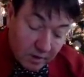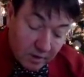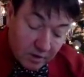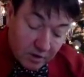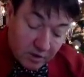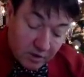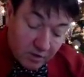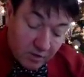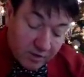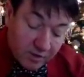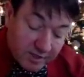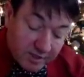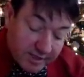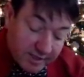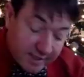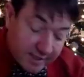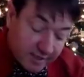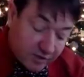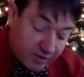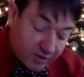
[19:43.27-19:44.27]
She wants
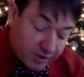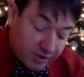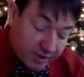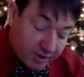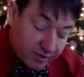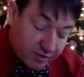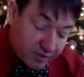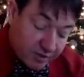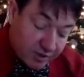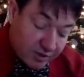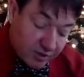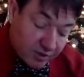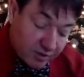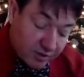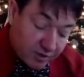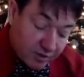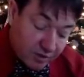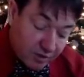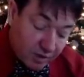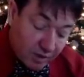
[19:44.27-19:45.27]
to introduce
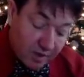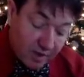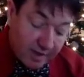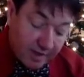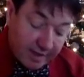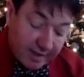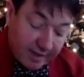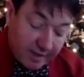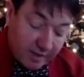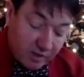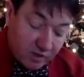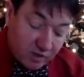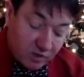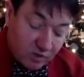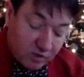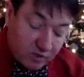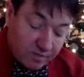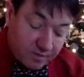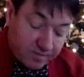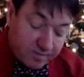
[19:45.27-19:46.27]
you to
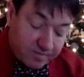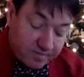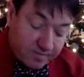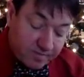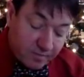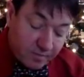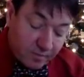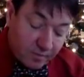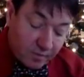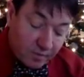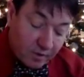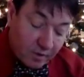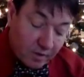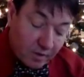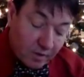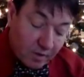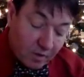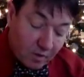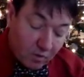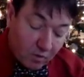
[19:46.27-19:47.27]
Archangel
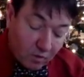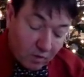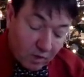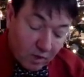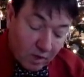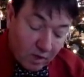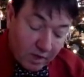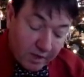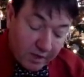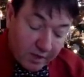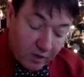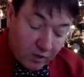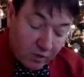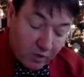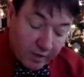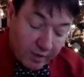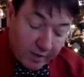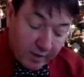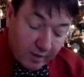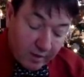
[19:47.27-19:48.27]

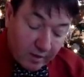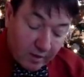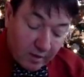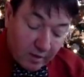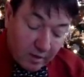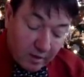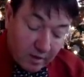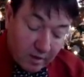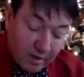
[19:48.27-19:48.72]
Raguel.